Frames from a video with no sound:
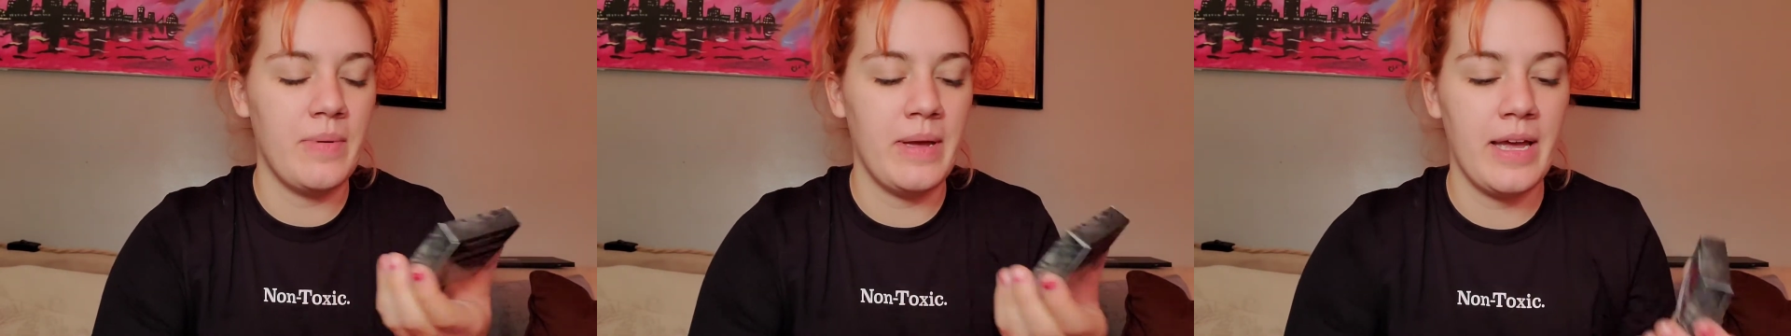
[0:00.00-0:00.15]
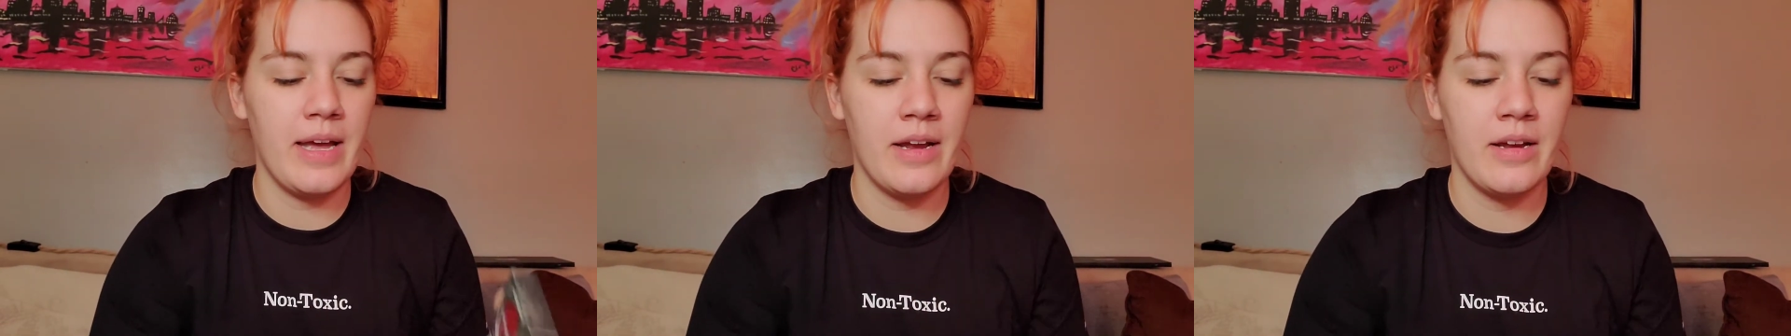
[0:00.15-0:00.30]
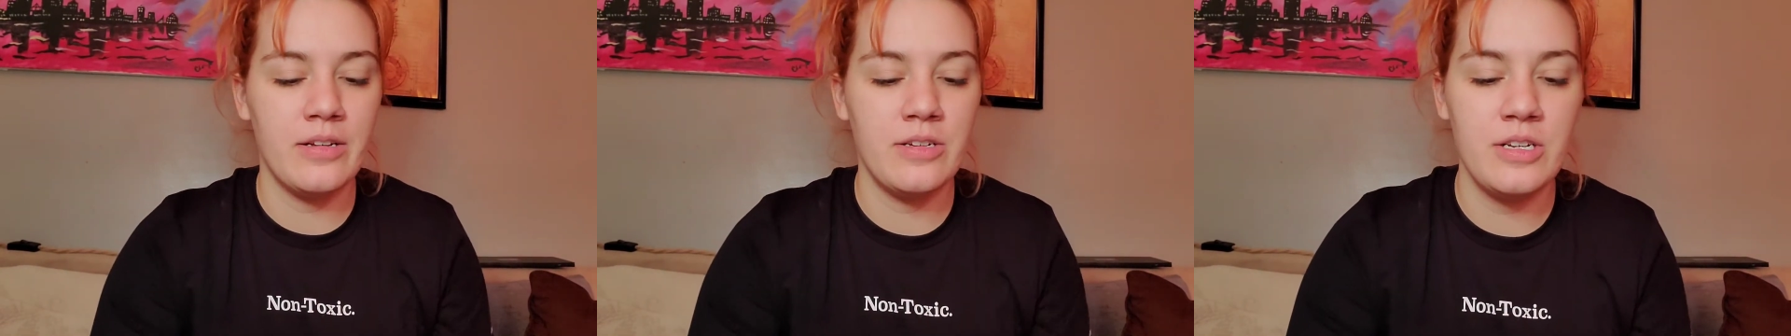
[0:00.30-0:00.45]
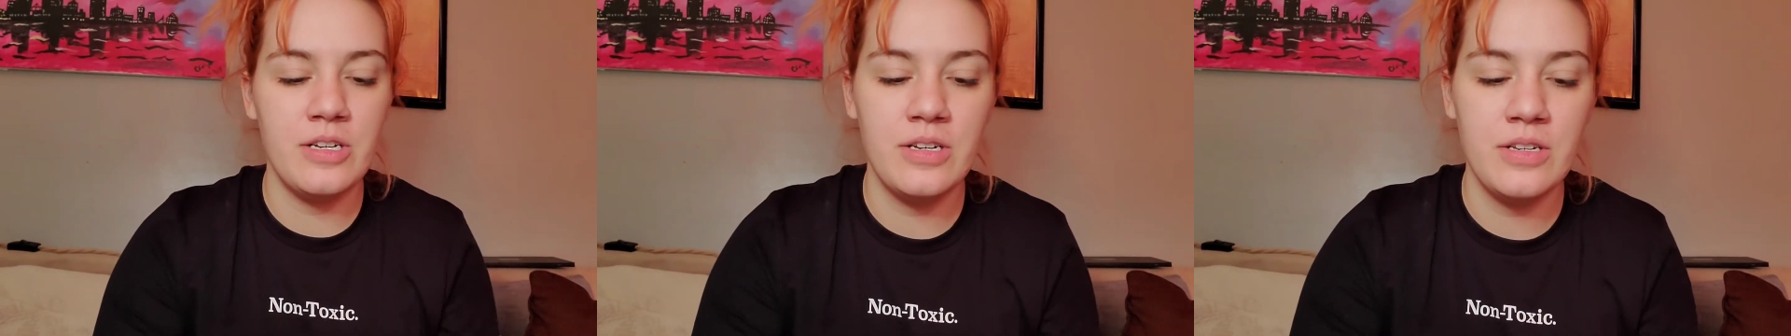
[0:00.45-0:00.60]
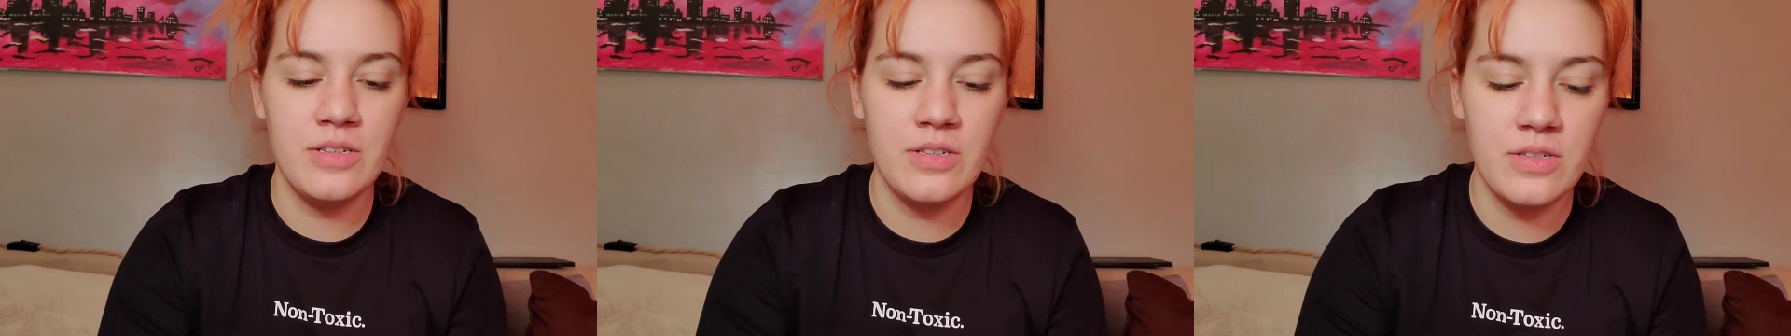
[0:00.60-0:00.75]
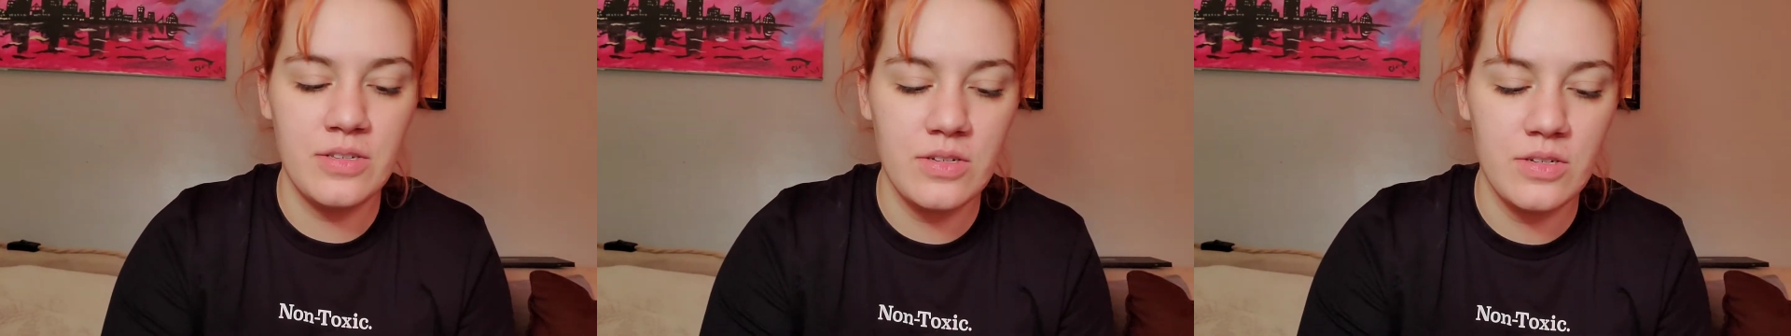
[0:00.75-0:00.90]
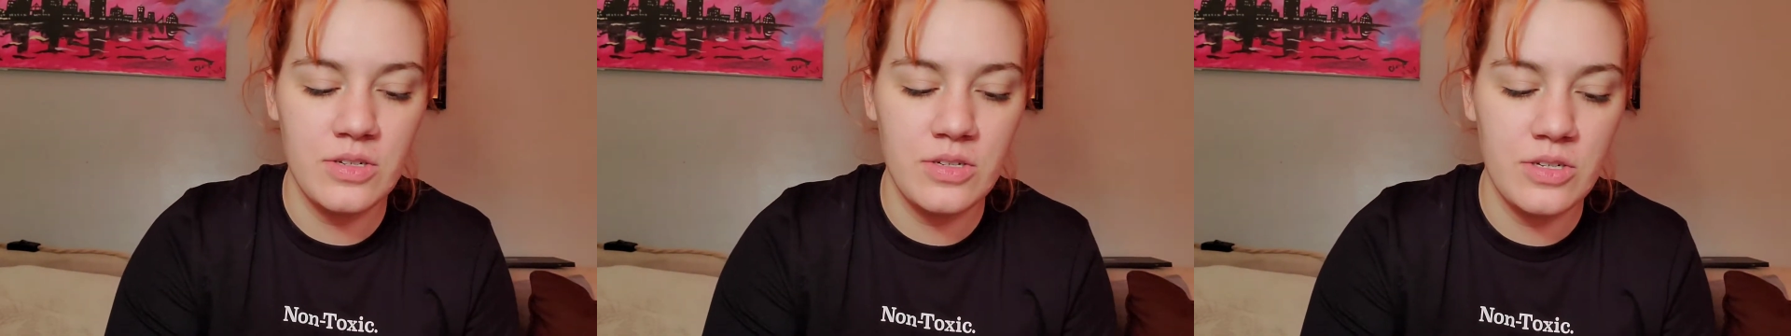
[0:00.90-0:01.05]
packaging
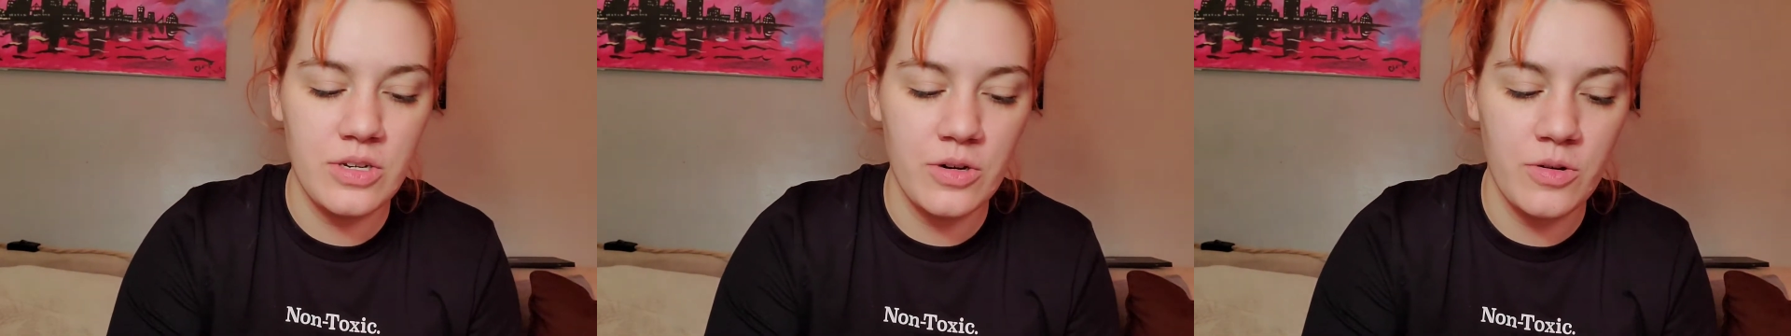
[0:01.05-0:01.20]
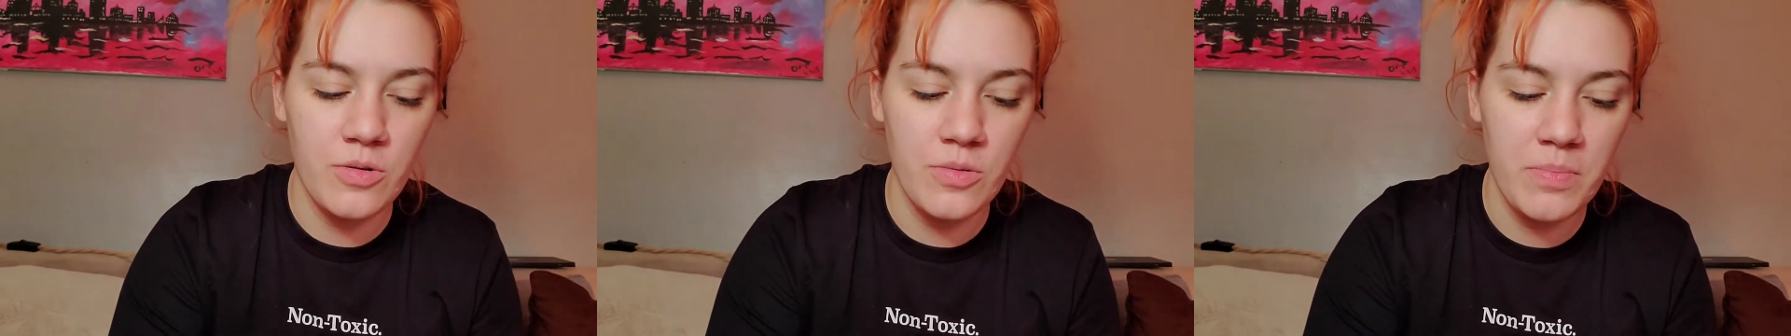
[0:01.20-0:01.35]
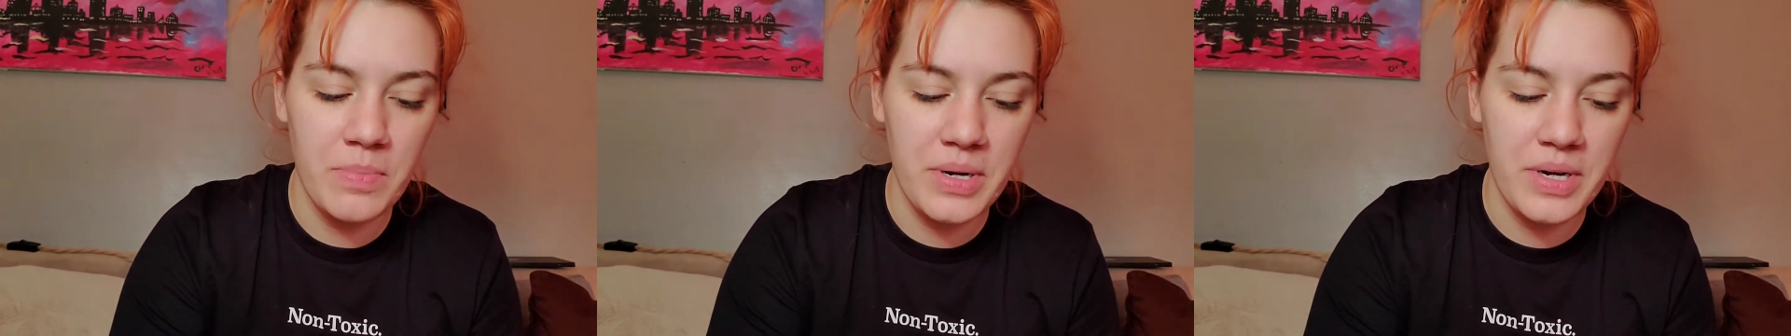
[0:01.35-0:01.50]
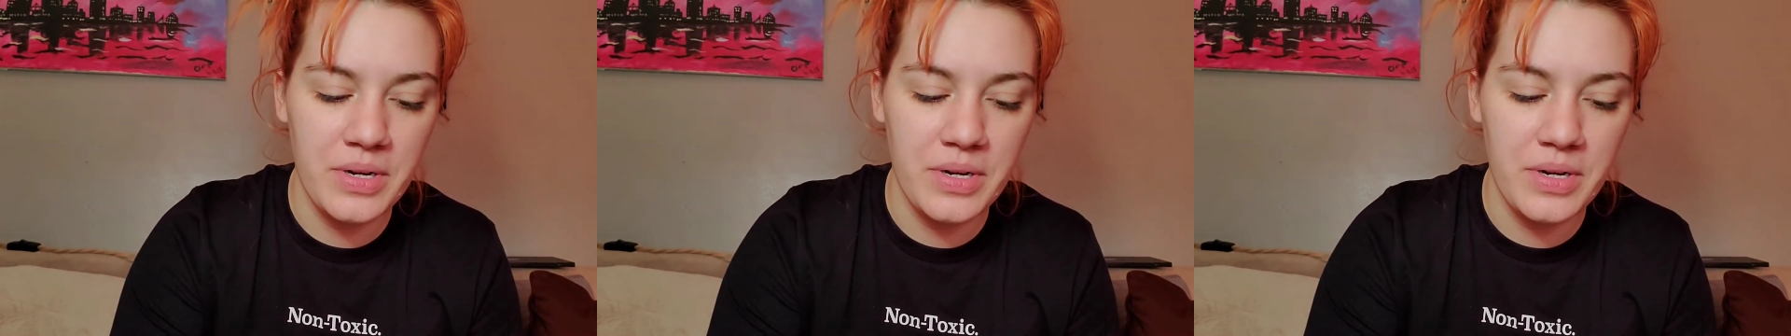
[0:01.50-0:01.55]
is dope.